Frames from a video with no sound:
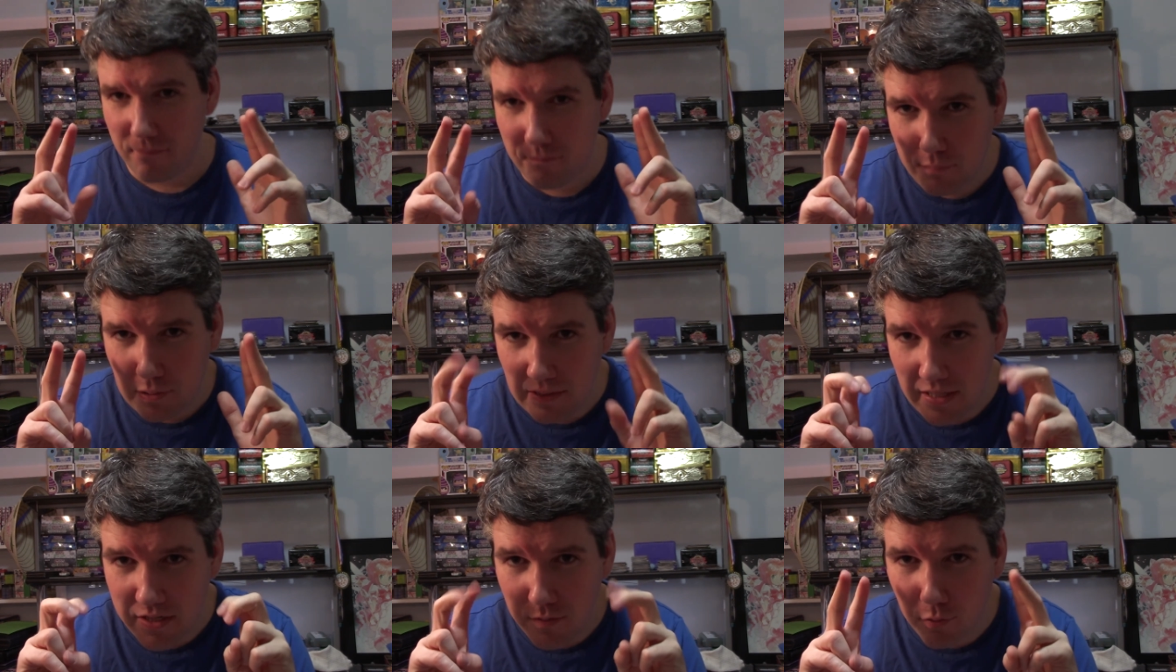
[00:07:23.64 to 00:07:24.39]

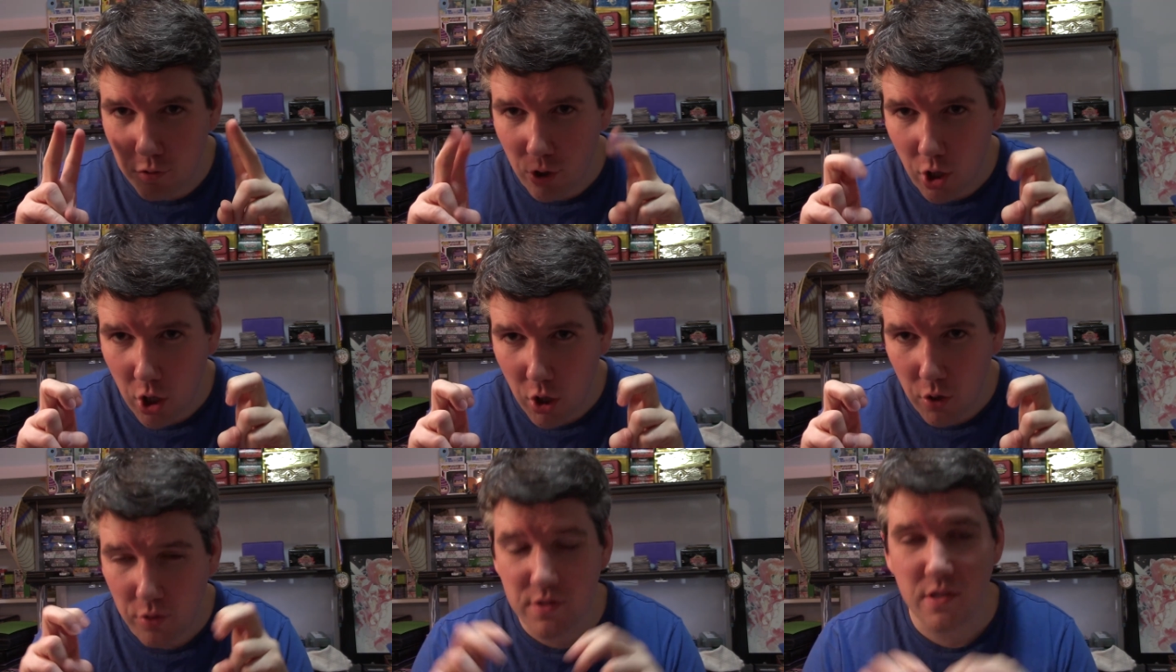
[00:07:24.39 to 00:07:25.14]
playable
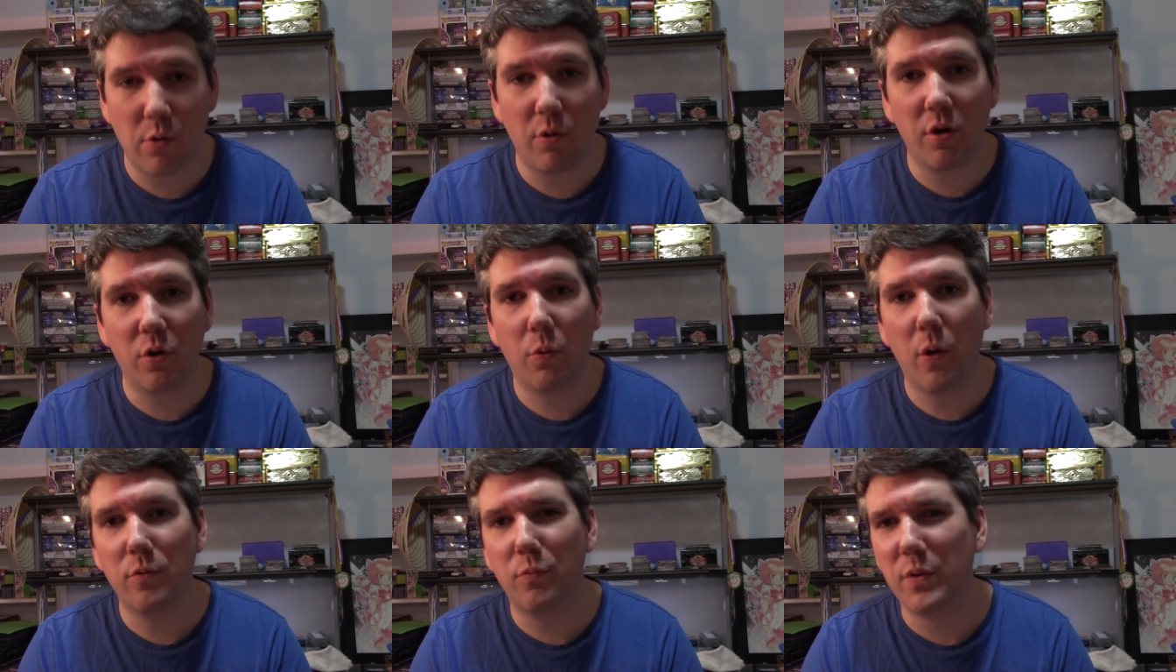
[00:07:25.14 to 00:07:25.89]
cards, quote
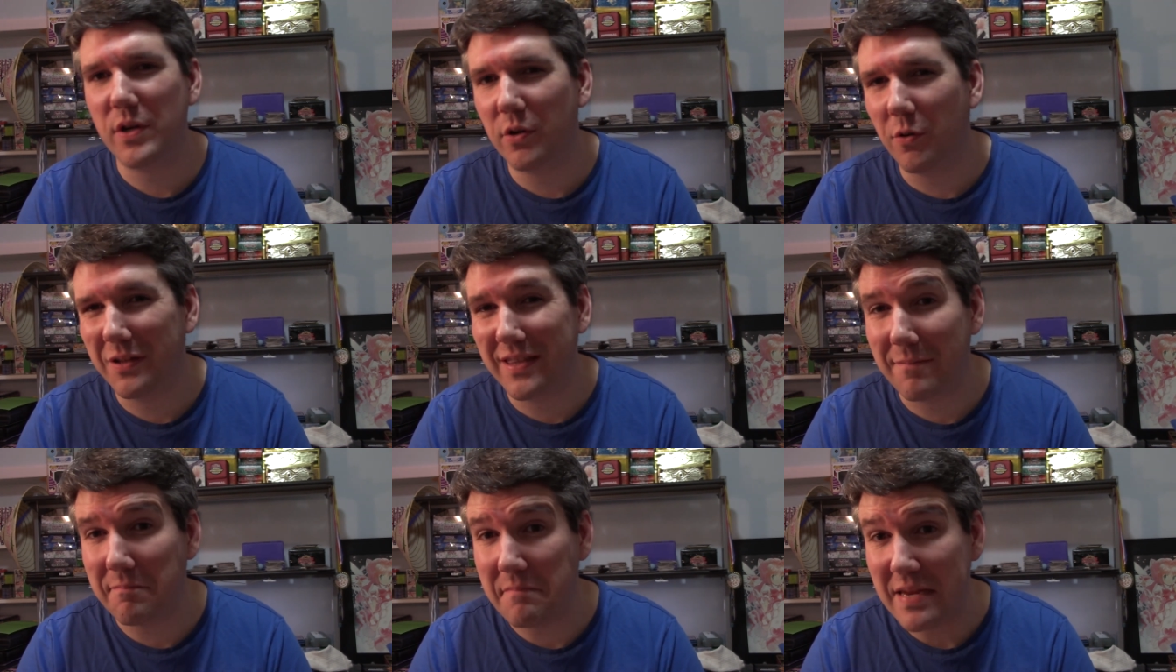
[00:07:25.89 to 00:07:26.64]
unquote. We don't know what
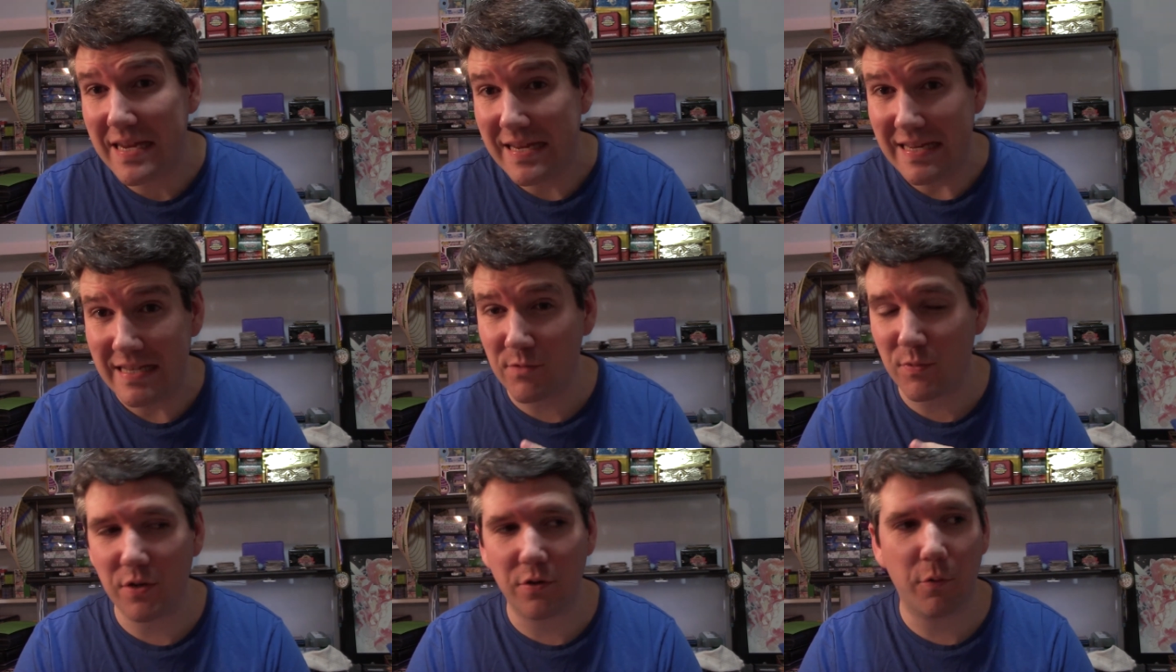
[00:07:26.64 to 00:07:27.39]
that means.
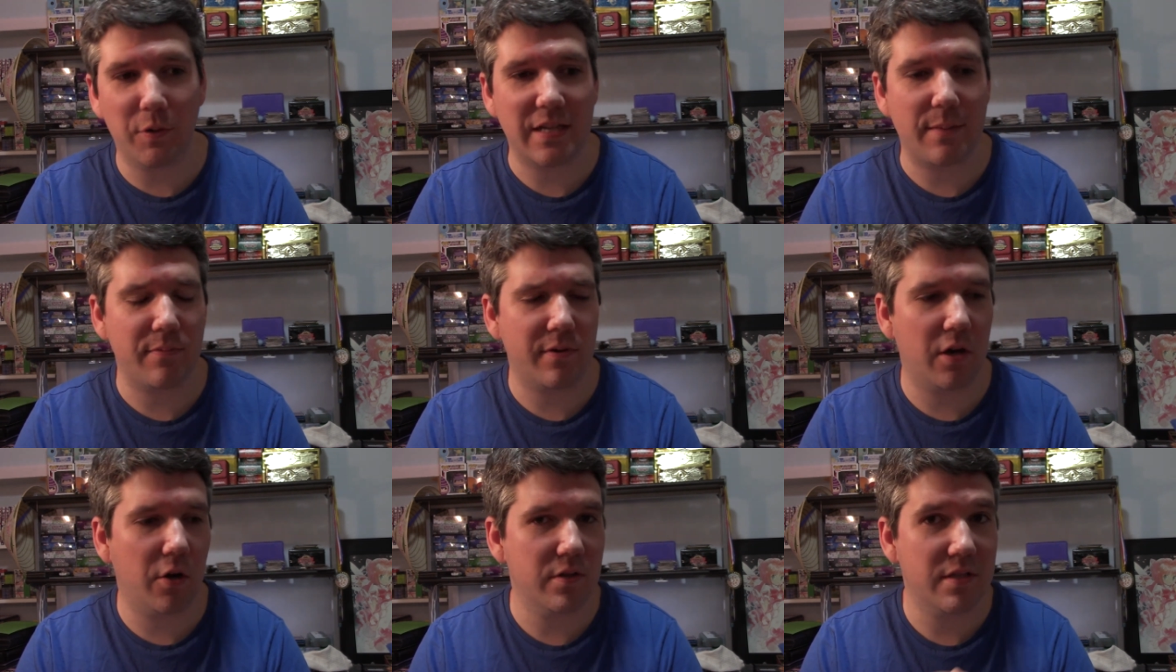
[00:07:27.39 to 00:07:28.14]
We don't know what type of
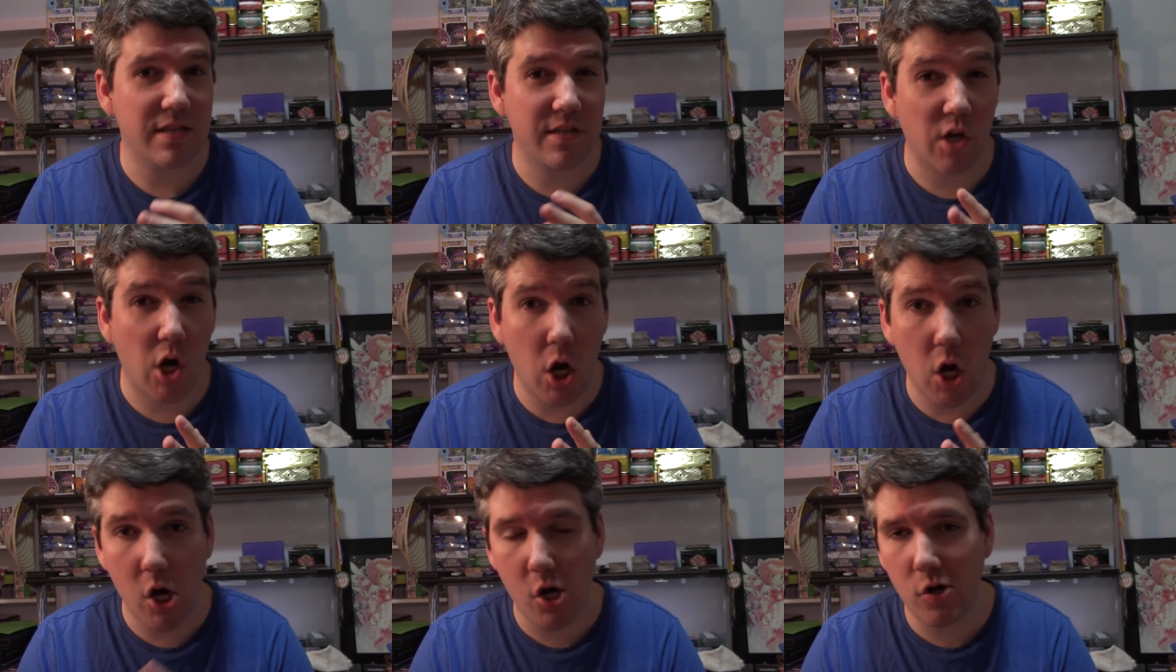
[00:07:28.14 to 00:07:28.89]
cards these
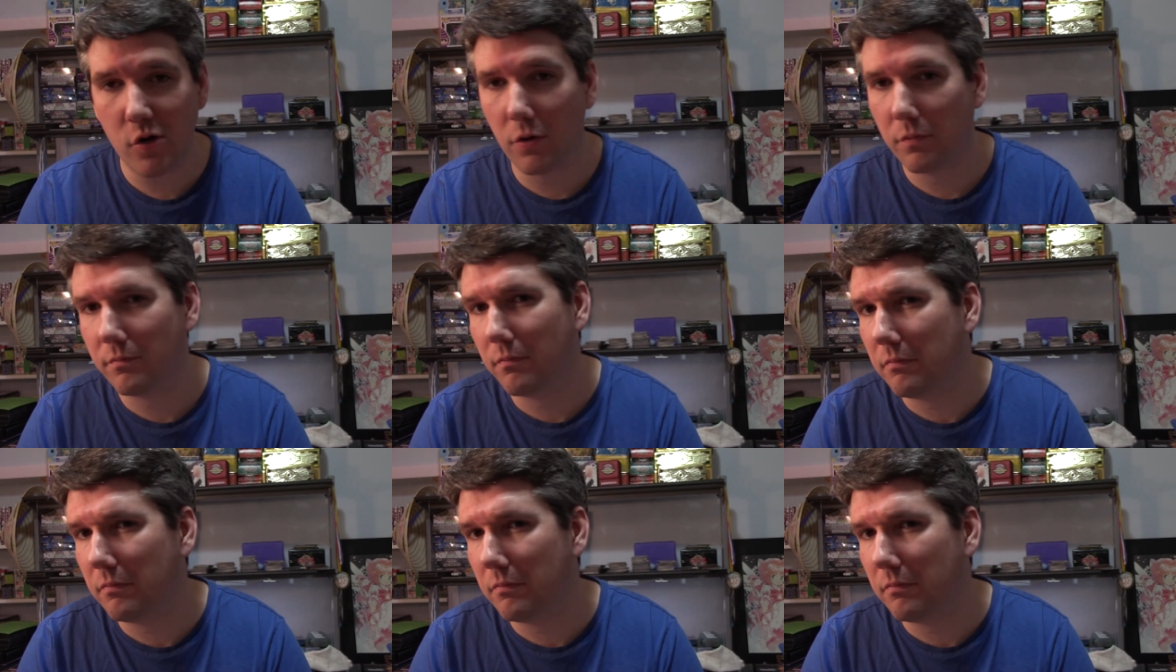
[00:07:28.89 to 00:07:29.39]
are.